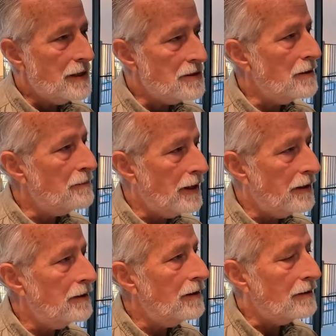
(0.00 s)
that's not
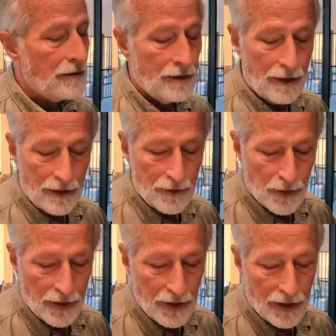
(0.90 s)
bad at all. Yeah, yeah that's
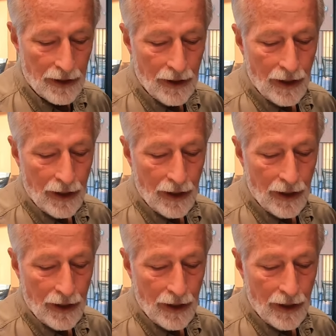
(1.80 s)
pretty good.